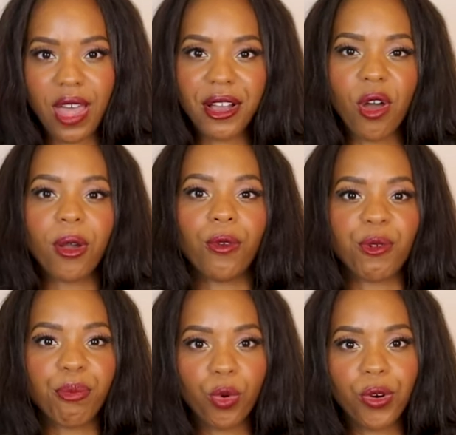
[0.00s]
without going
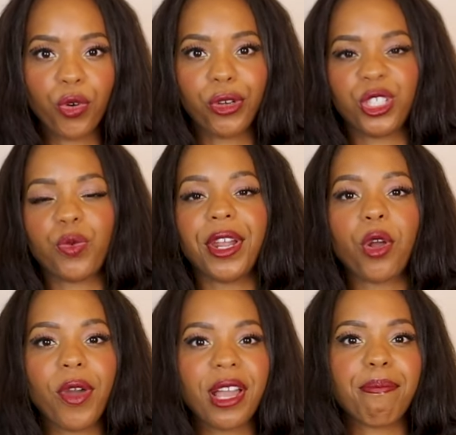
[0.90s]
overboard or just want a
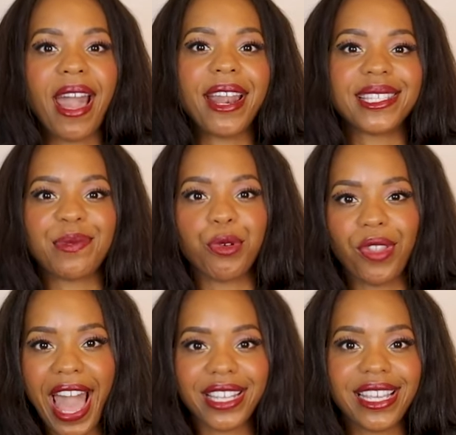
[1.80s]
quick bite and some
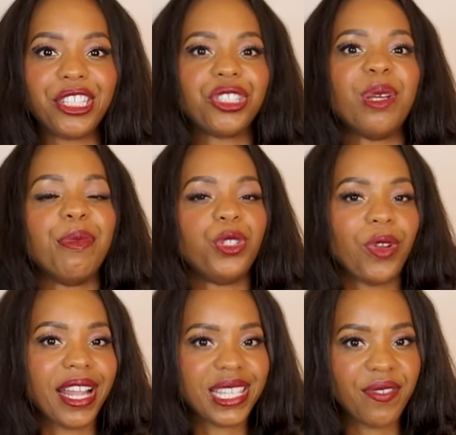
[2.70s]
relaxation in
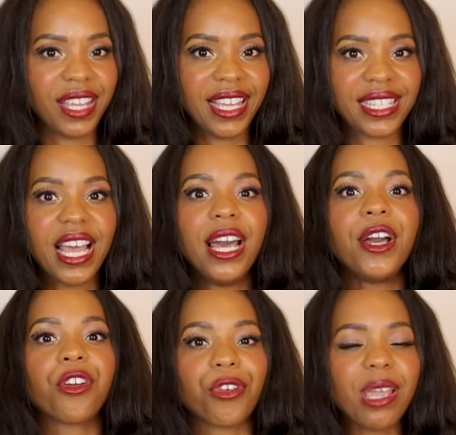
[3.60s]
between activities,
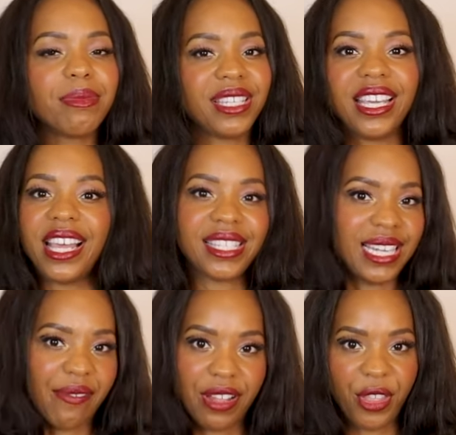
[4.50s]
cream tea is
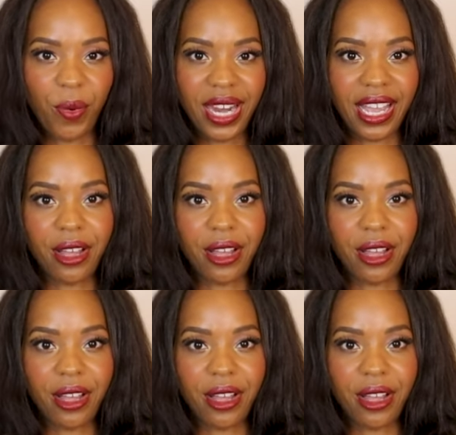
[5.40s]
definitely the way to